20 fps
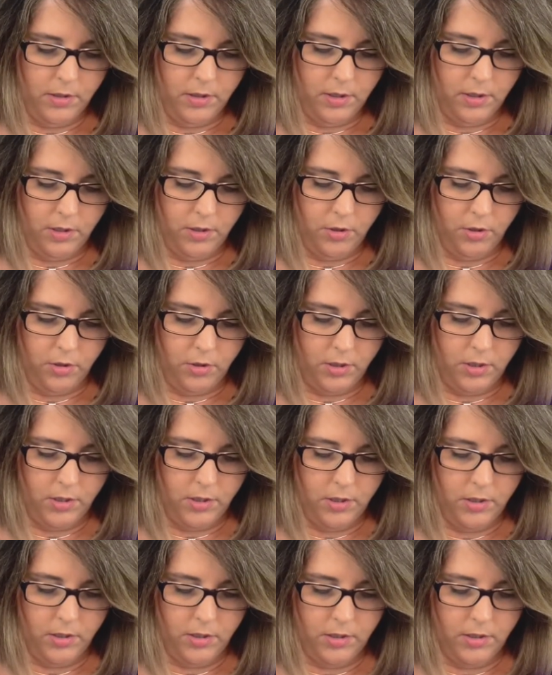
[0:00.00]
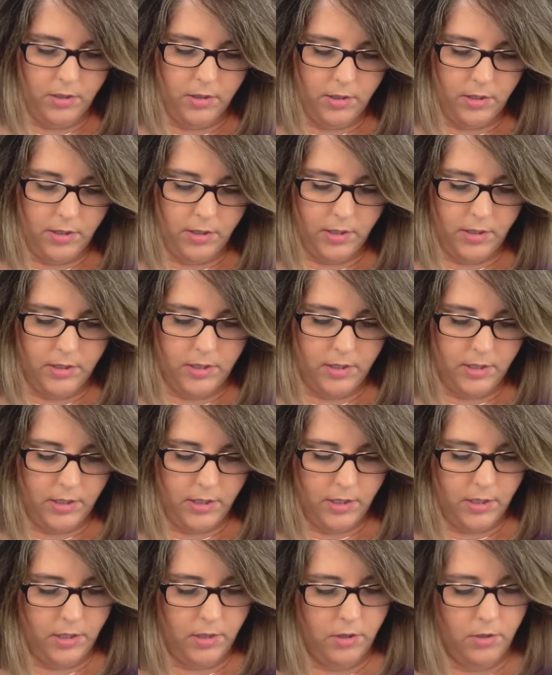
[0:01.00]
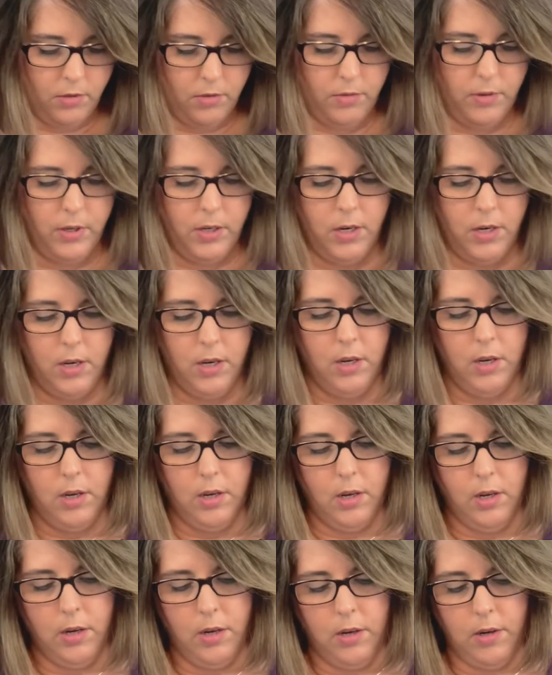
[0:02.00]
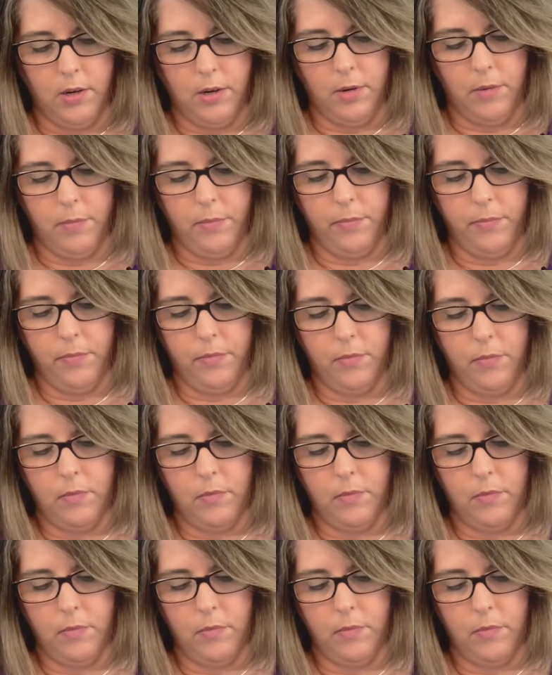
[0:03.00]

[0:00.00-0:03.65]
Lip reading: Knit Nook, and I did get another one.